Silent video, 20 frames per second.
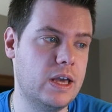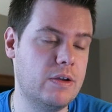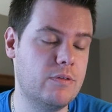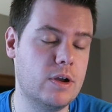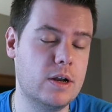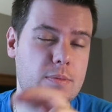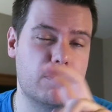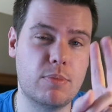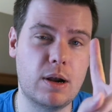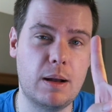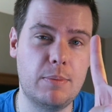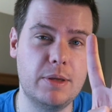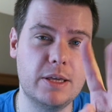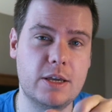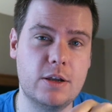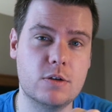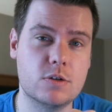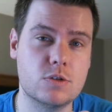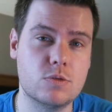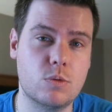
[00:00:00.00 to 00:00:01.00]
favorite? Probably
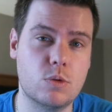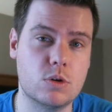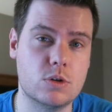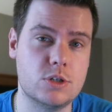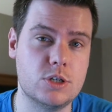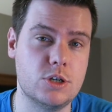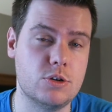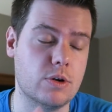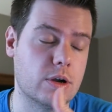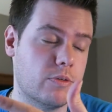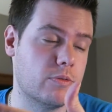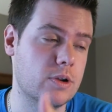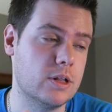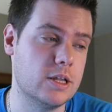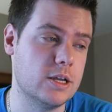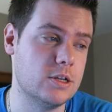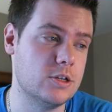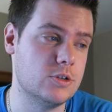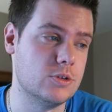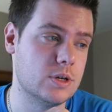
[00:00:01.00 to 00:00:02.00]
Gears of War 2. I
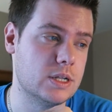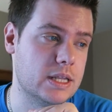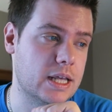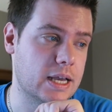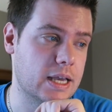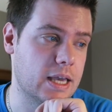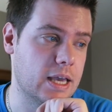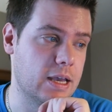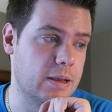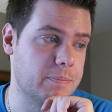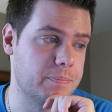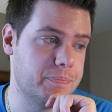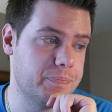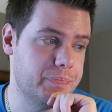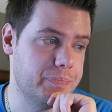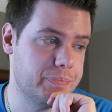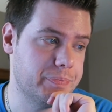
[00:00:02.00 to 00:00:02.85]
really enjoyed that game.